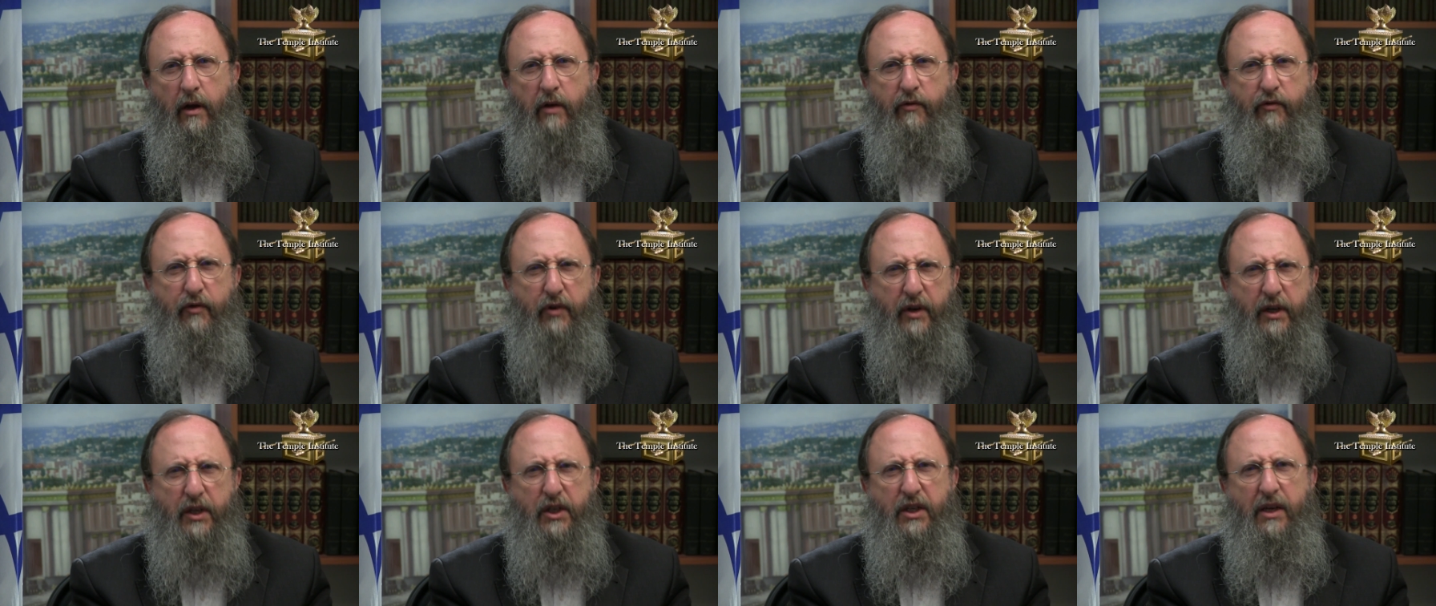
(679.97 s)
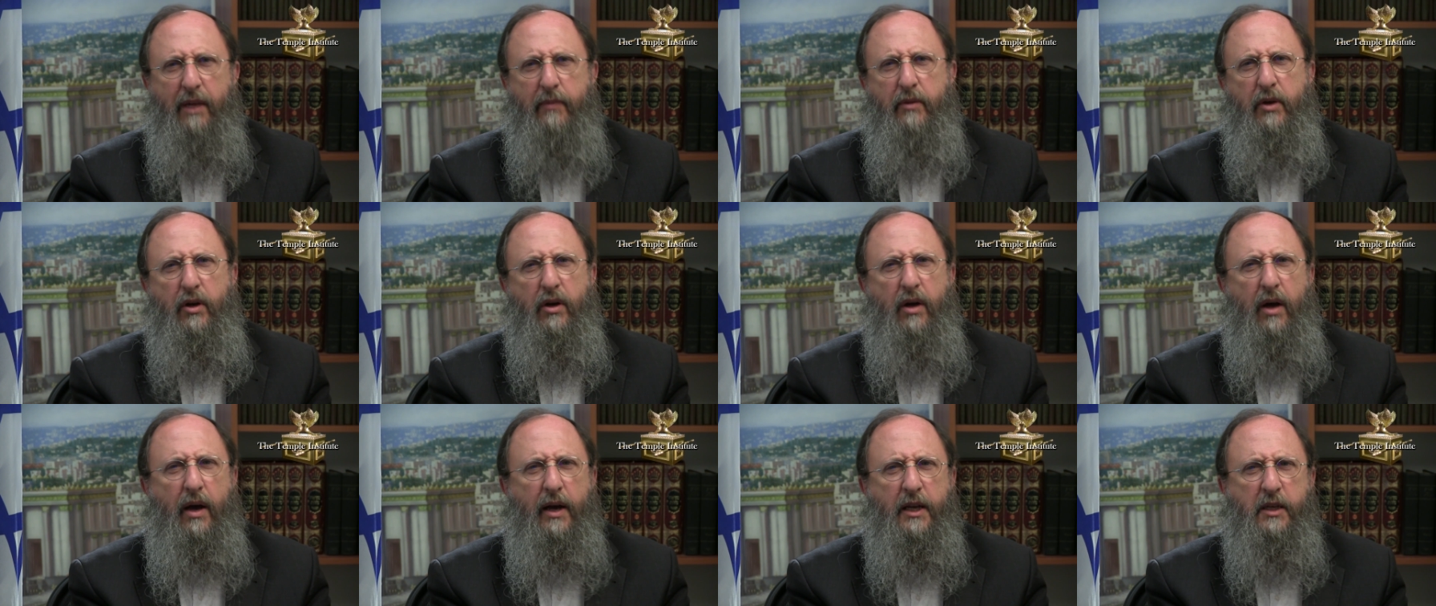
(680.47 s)
For Hashem
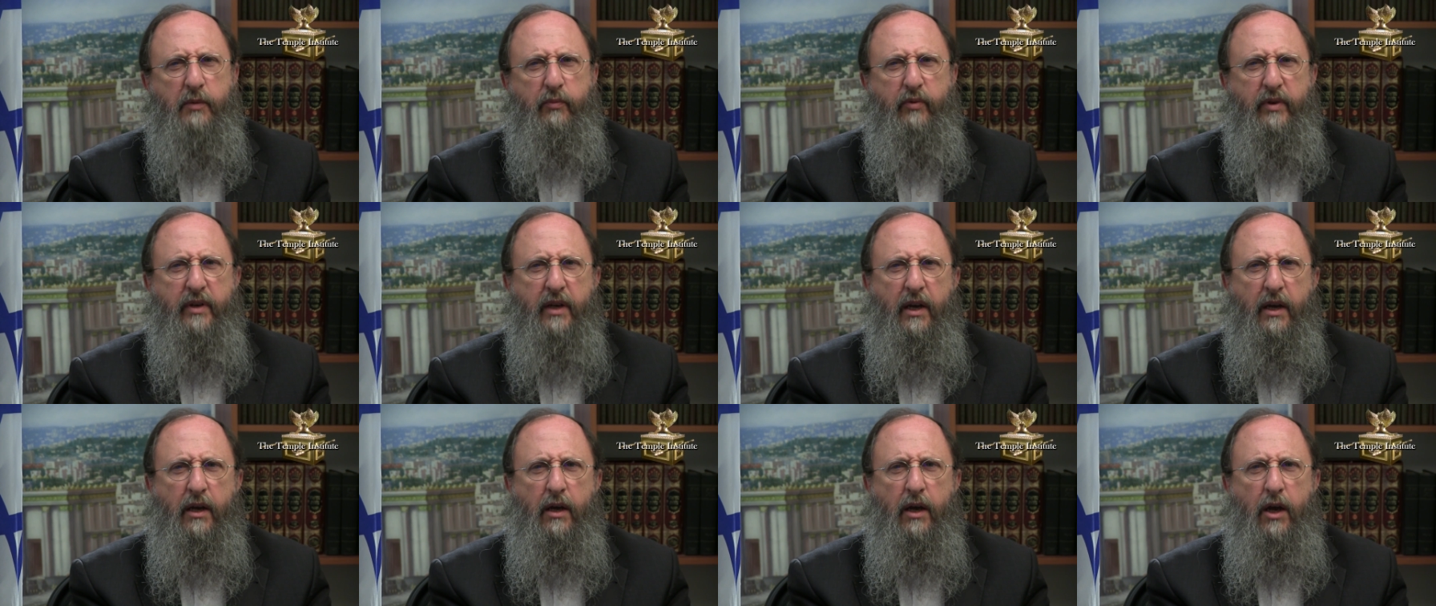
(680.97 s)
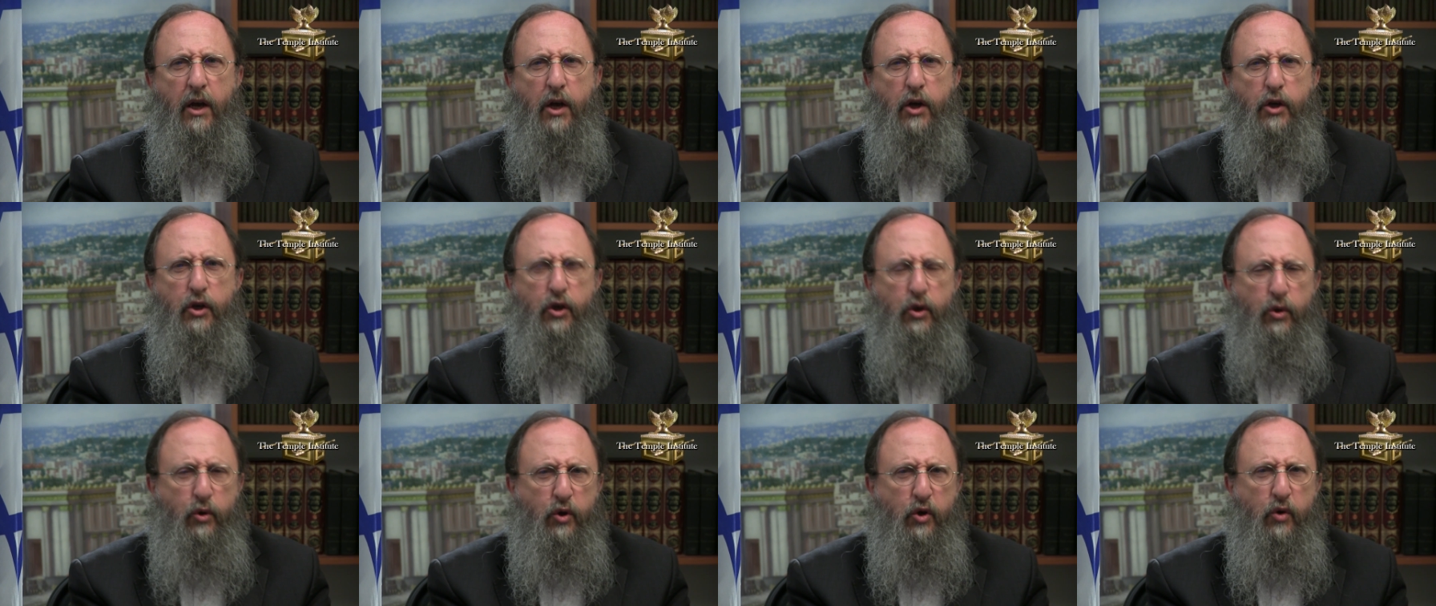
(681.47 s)
your God is bringing
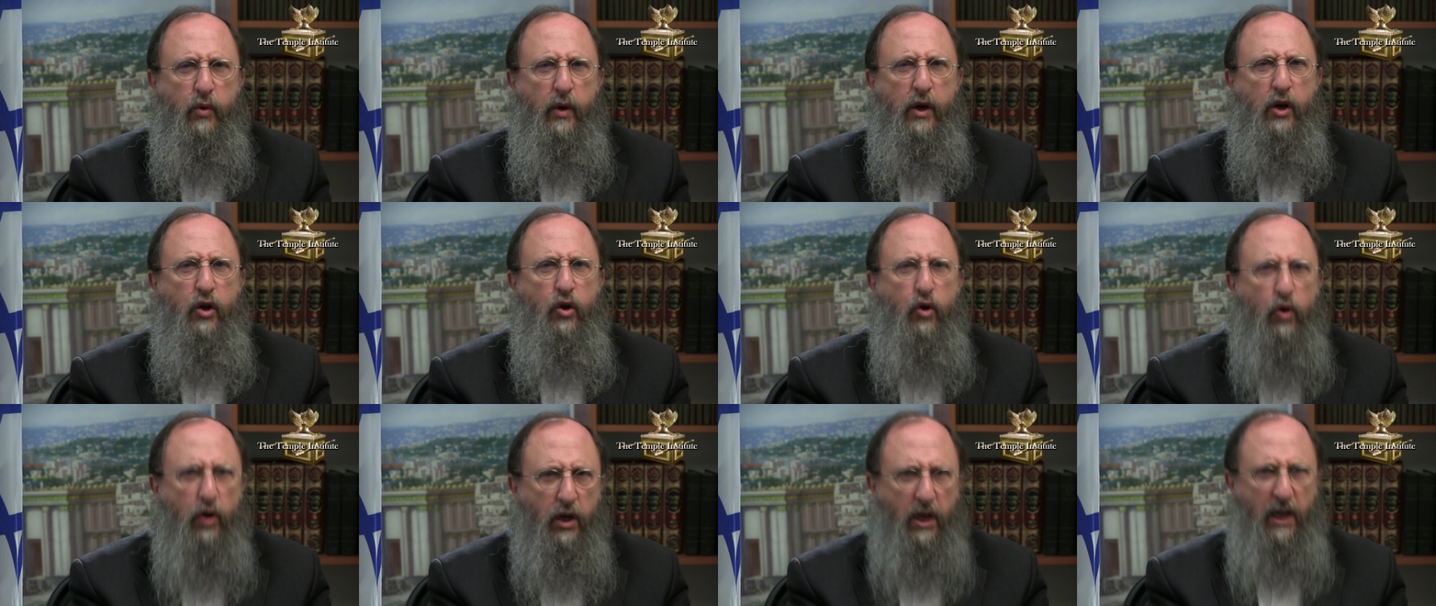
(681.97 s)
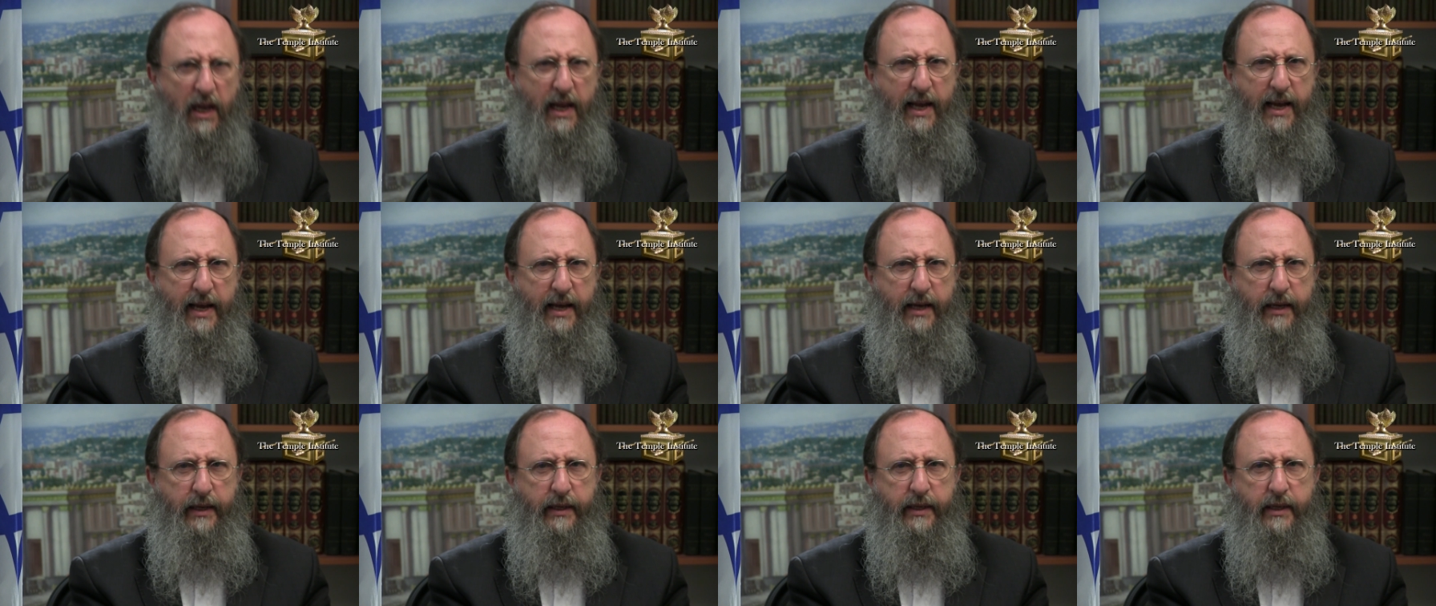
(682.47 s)
you to a good
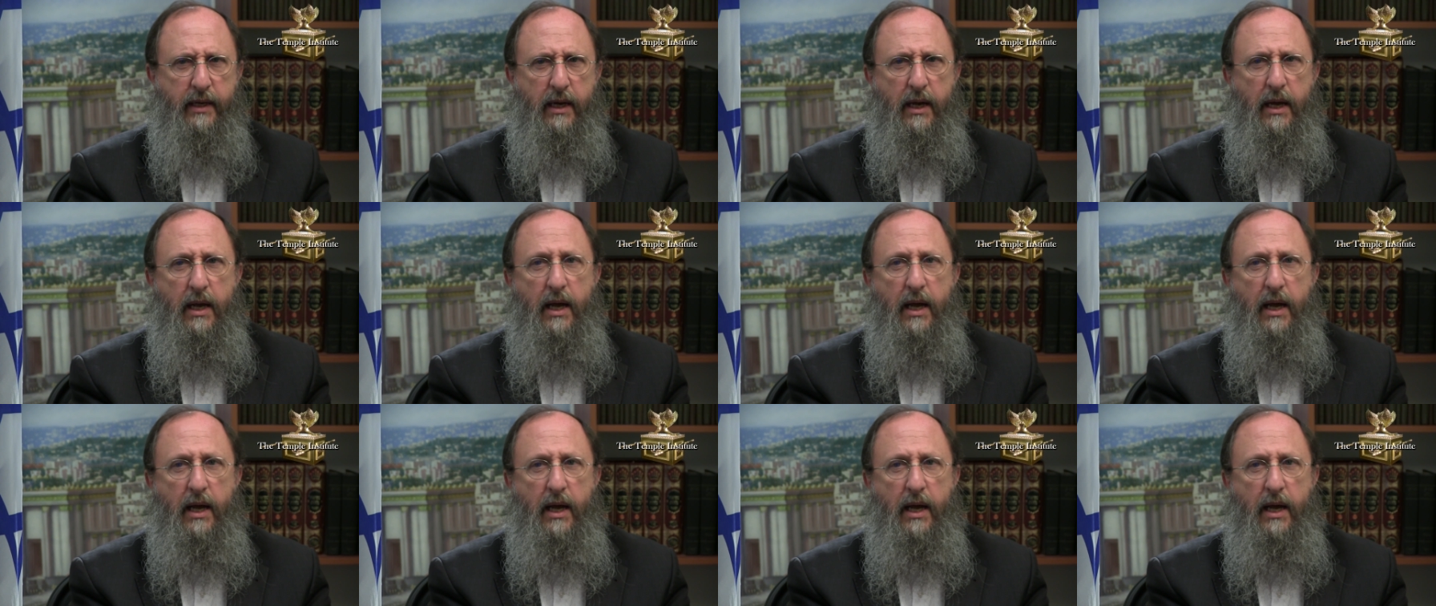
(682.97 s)
land,